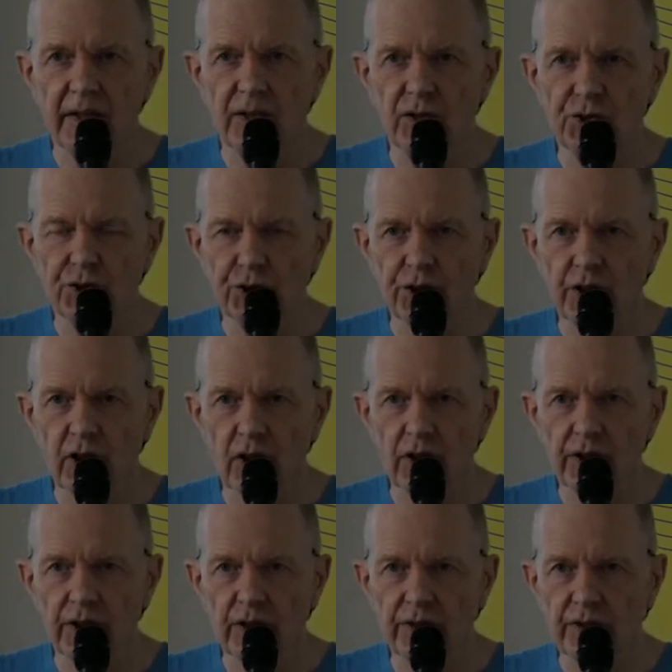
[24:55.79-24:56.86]
journal
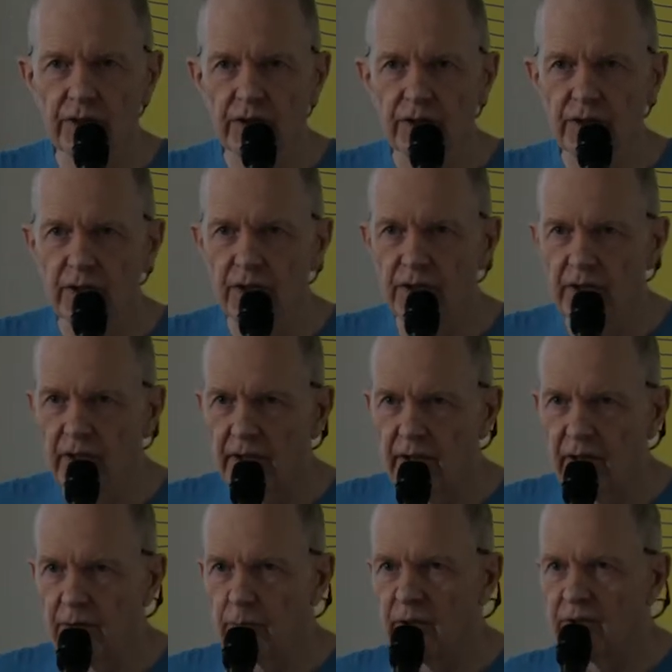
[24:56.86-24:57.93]
articles that
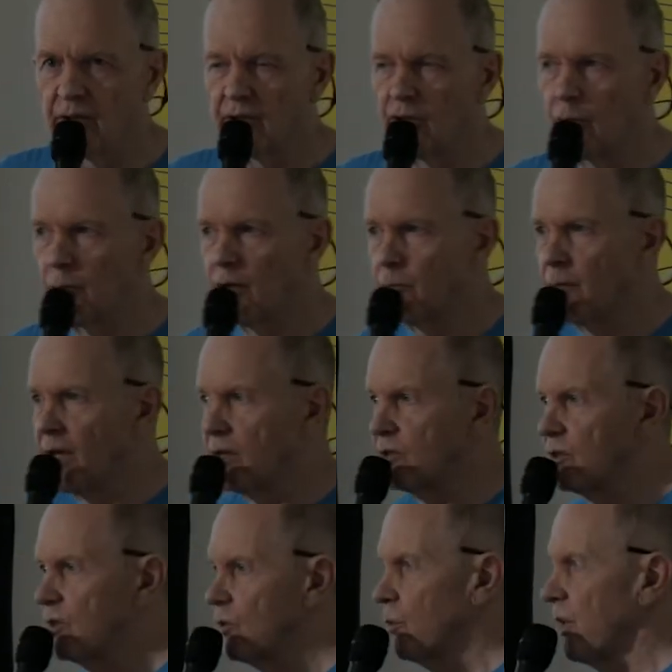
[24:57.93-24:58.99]
have been written about my
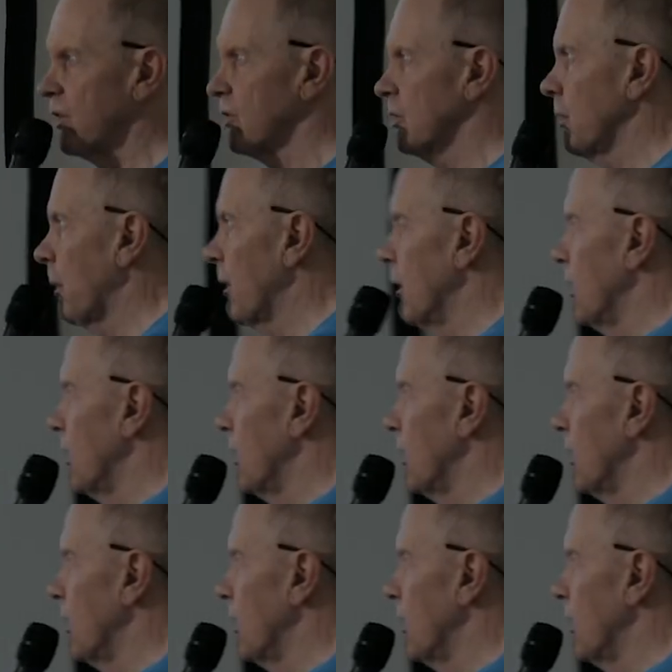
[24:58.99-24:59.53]
situation,